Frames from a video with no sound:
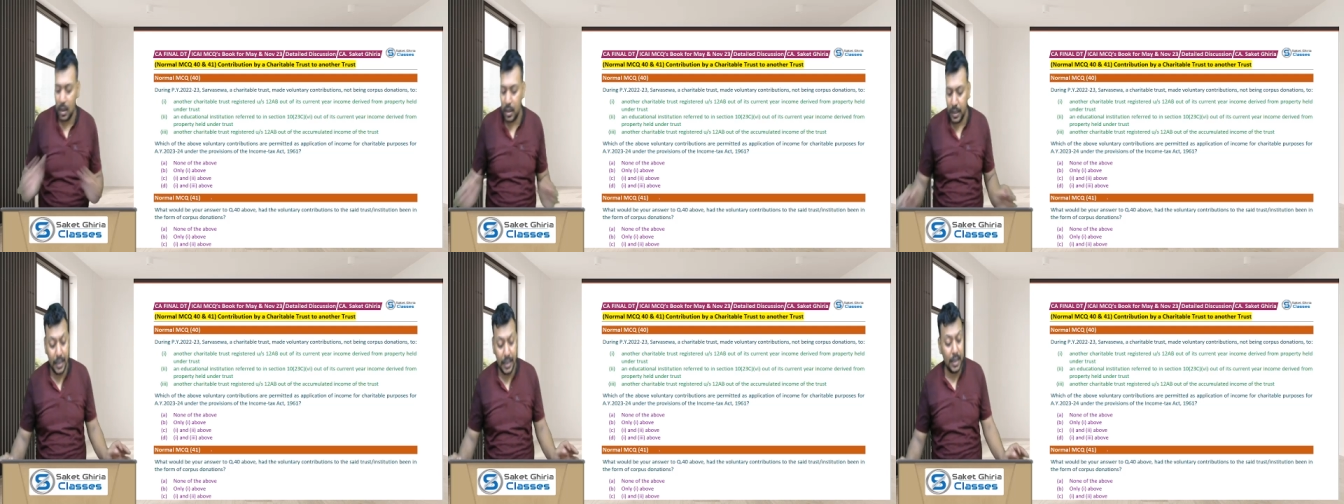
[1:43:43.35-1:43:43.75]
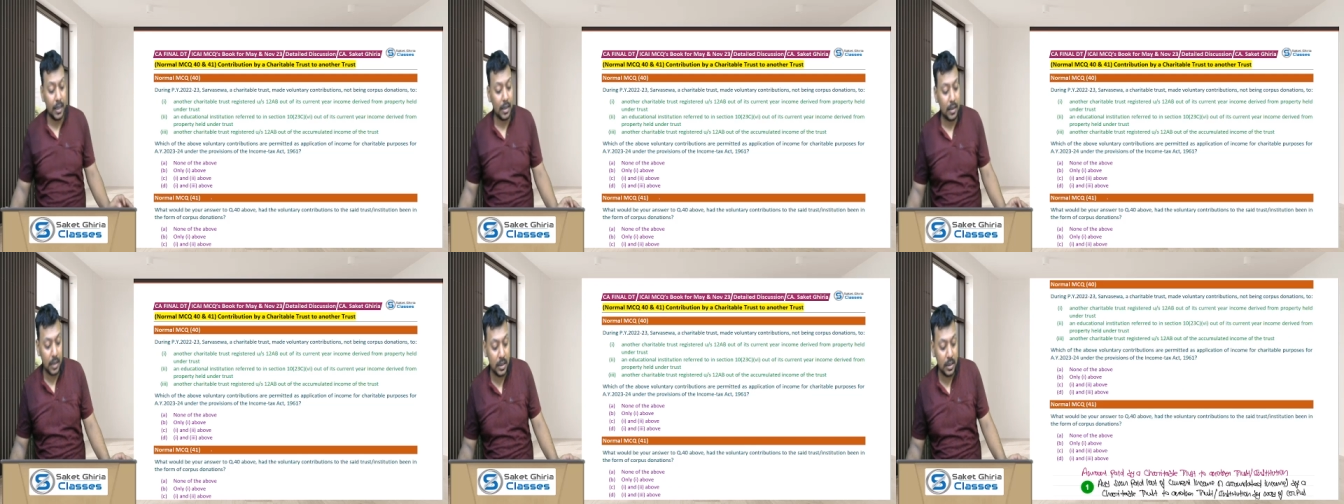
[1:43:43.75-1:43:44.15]
Dear,
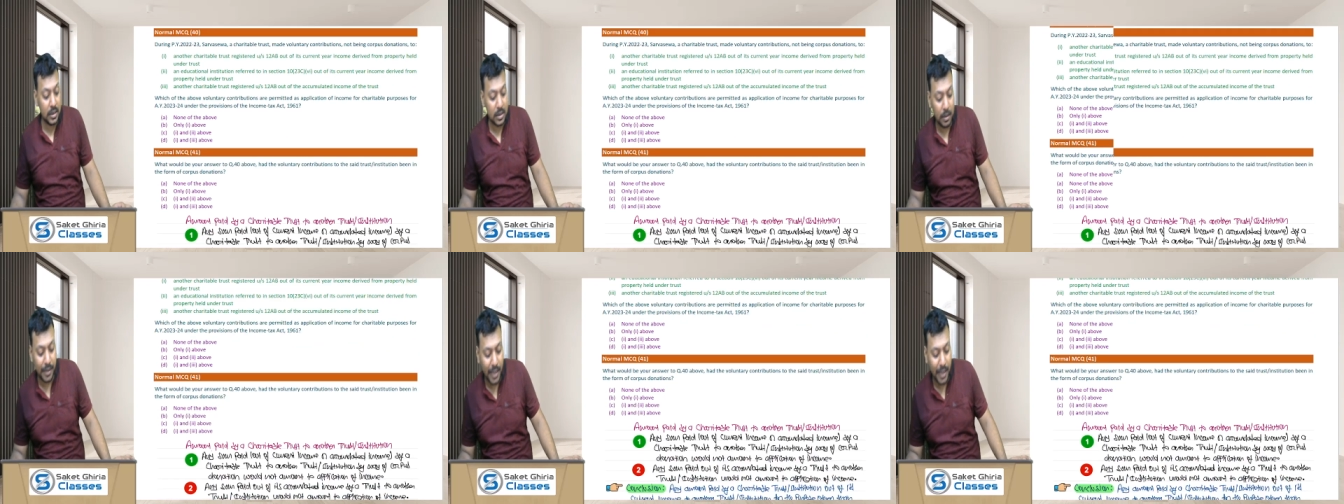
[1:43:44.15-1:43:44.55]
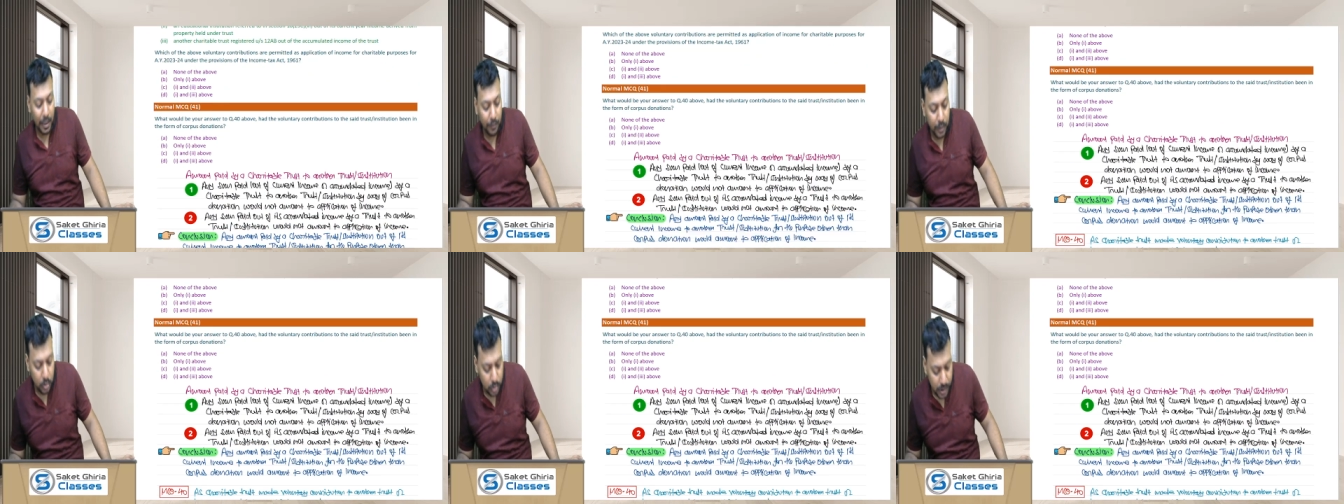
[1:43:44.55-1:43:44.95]
in summary I
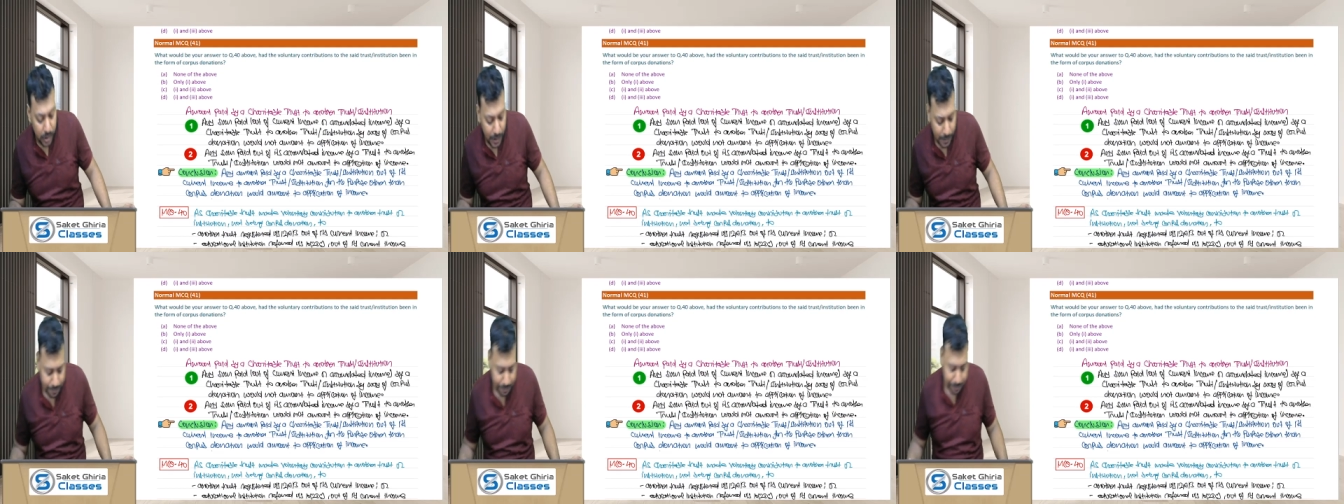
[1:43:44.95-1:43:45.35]
want to say,